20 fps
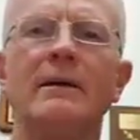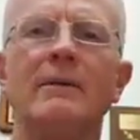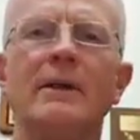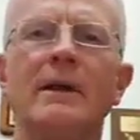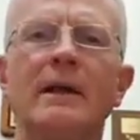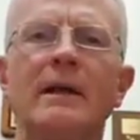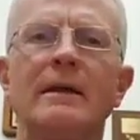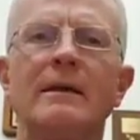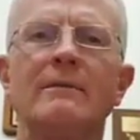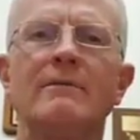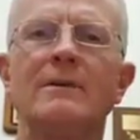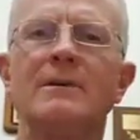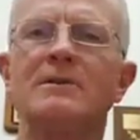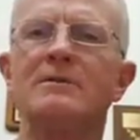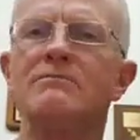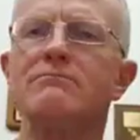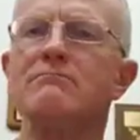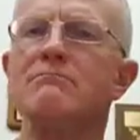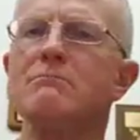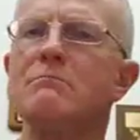They give
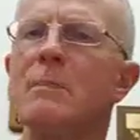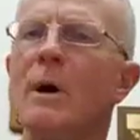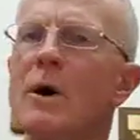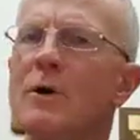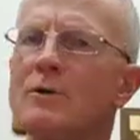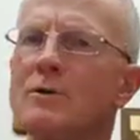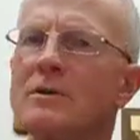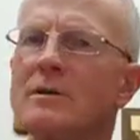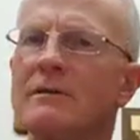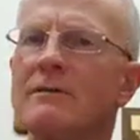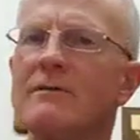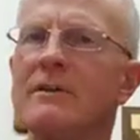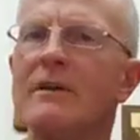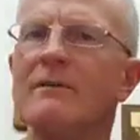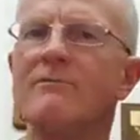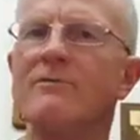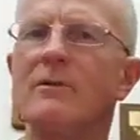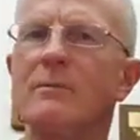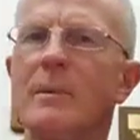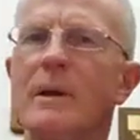us most of the
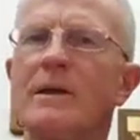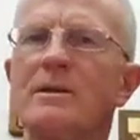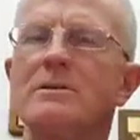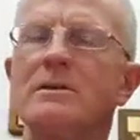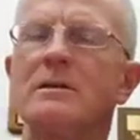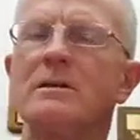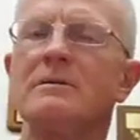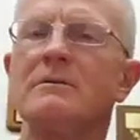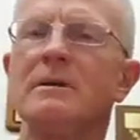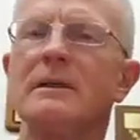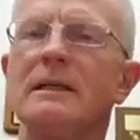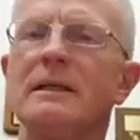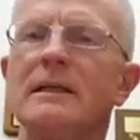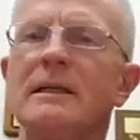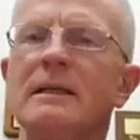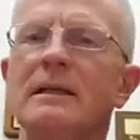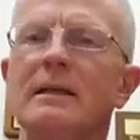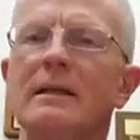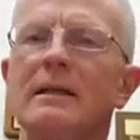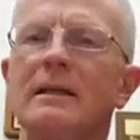information that we
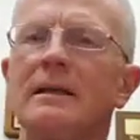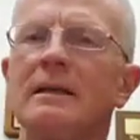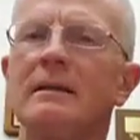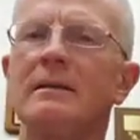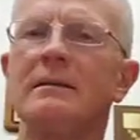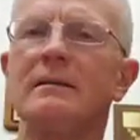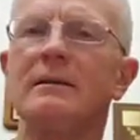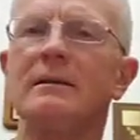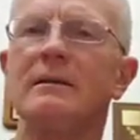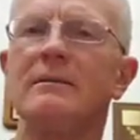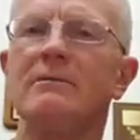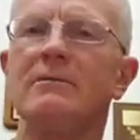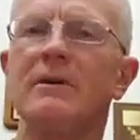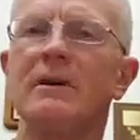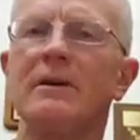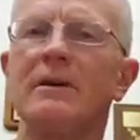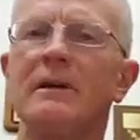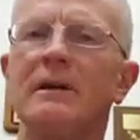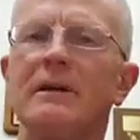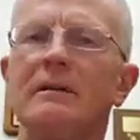need in a
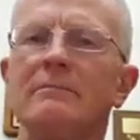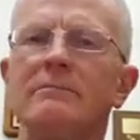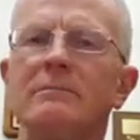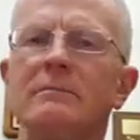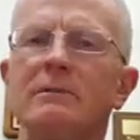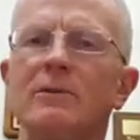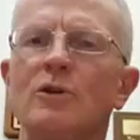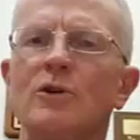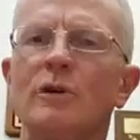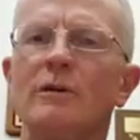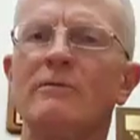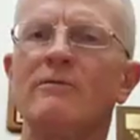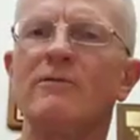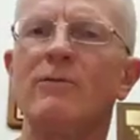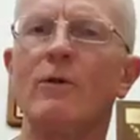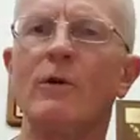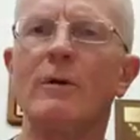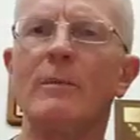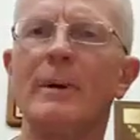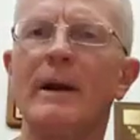very good
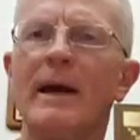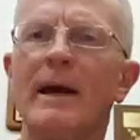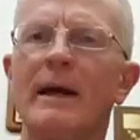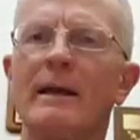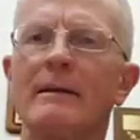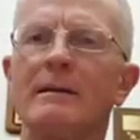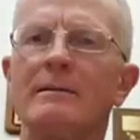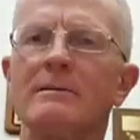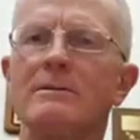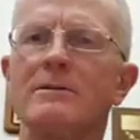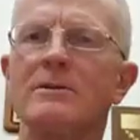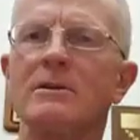format, and